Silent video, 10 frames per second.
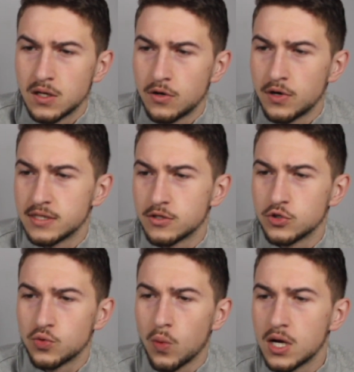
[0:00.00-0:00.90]
Alright,
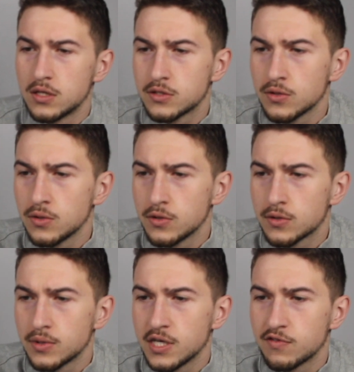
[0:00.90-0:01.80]
there's 1, 2,
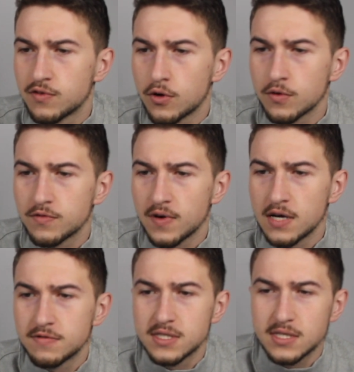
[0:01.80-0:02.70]
3, 4,
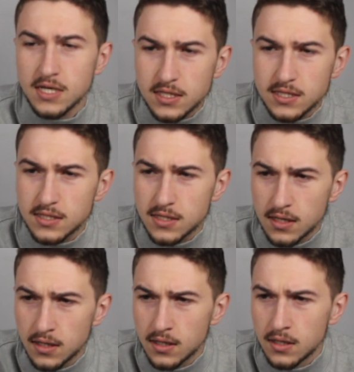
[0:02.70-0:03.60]
5, 6,
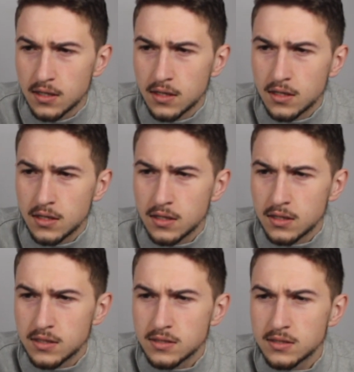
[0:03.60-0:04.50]

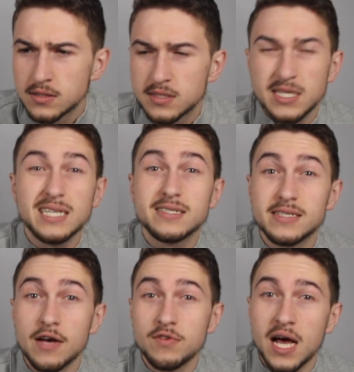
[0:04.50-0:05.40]
7